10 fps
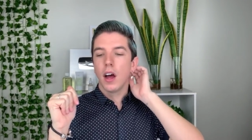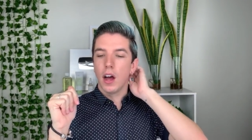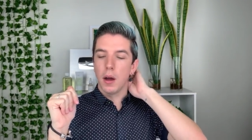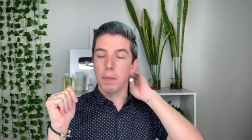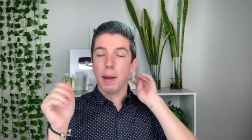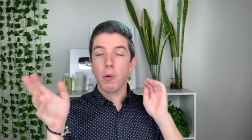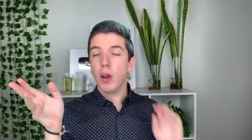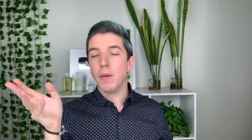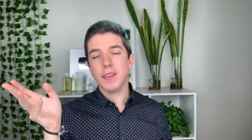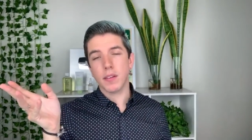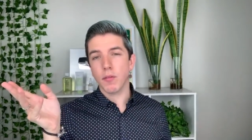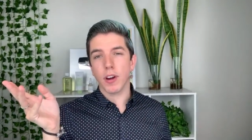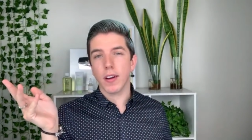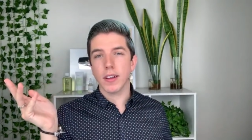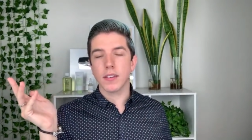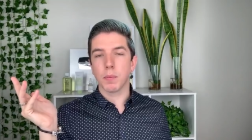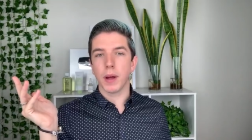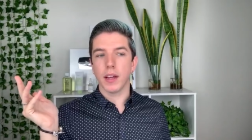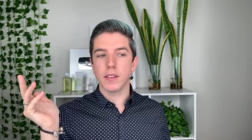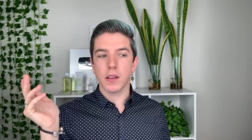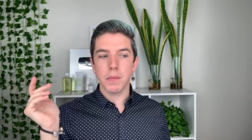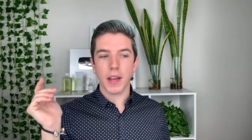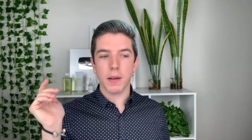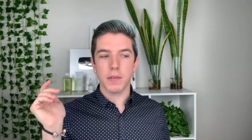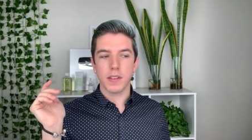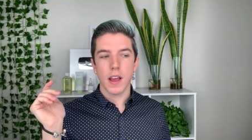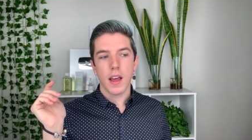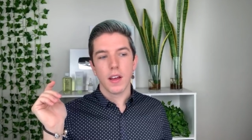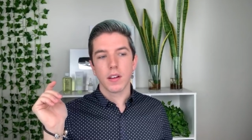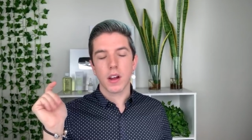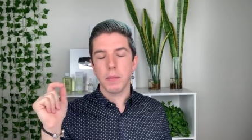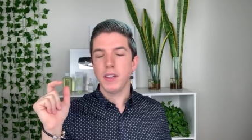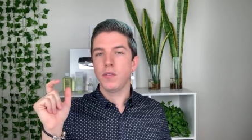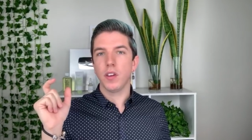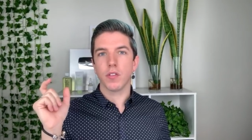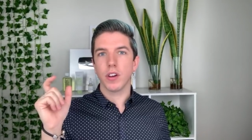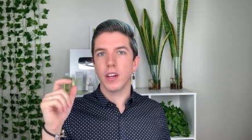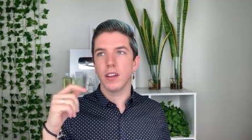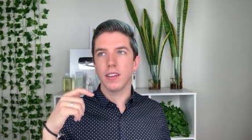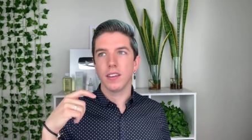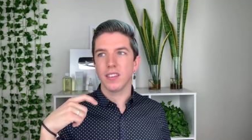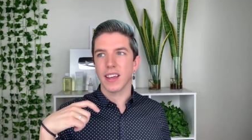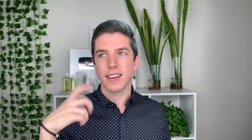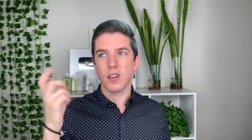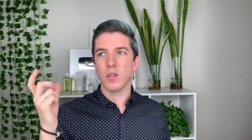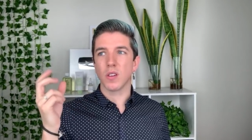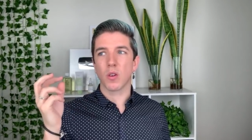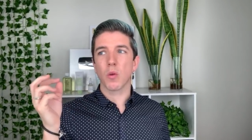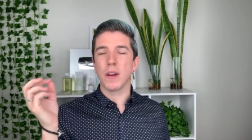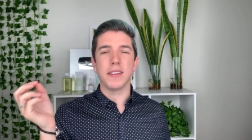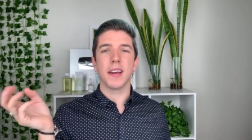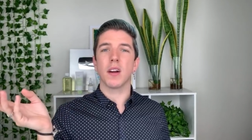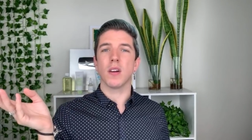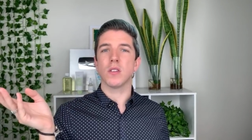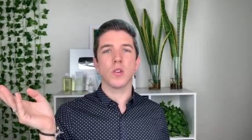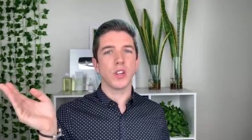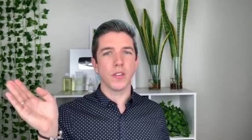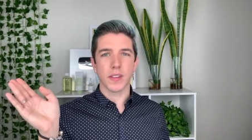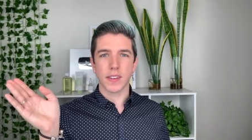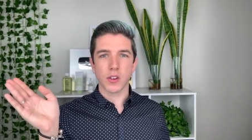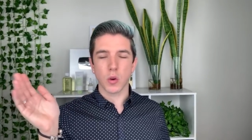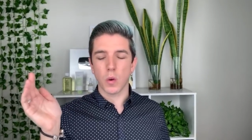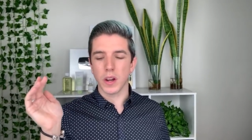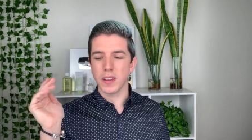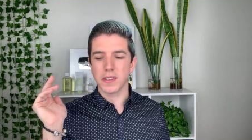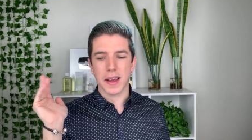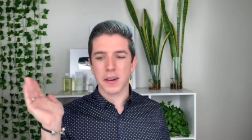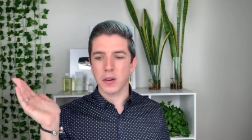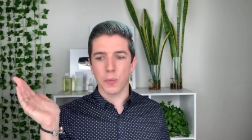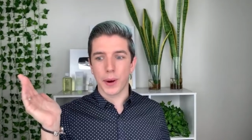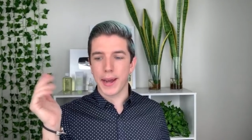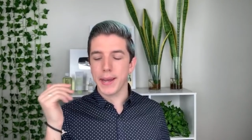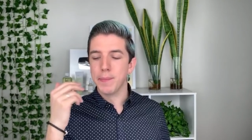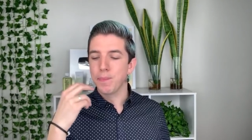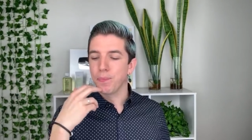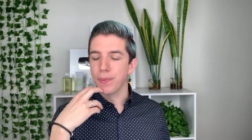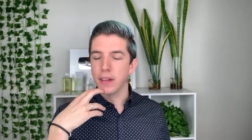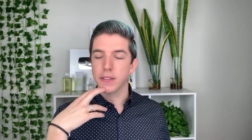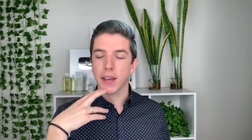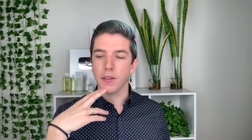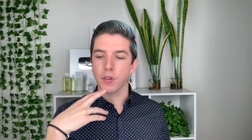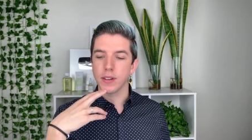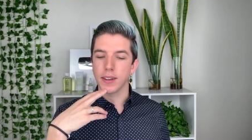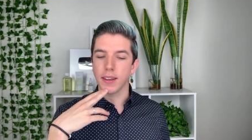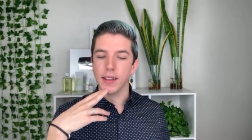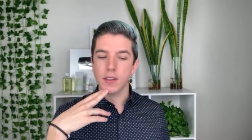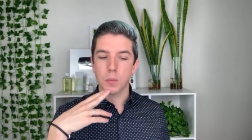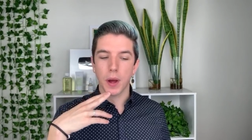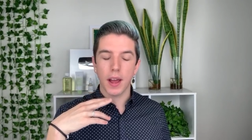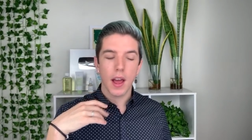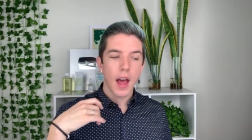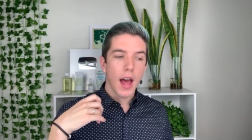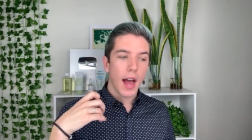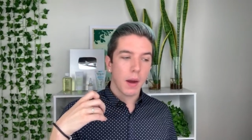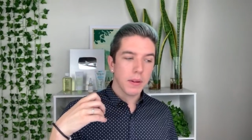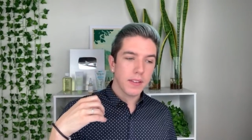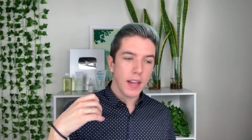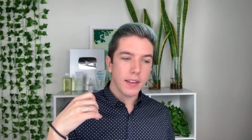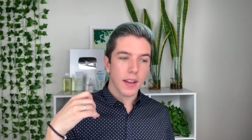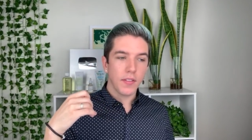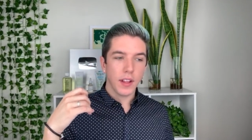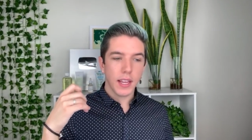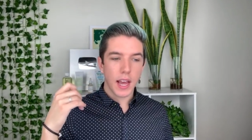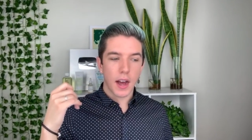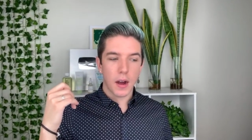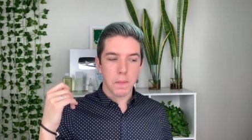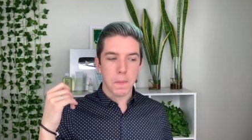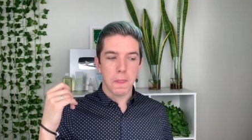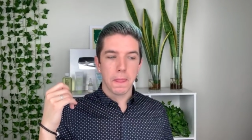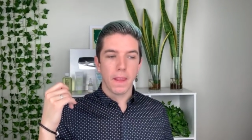Um, I'm okay with some fragrance, but sometimes Companies feel free to like use a crazy high concentration of essential oils. I don't know why. It's kind of ridiculous, but I would say definitely um,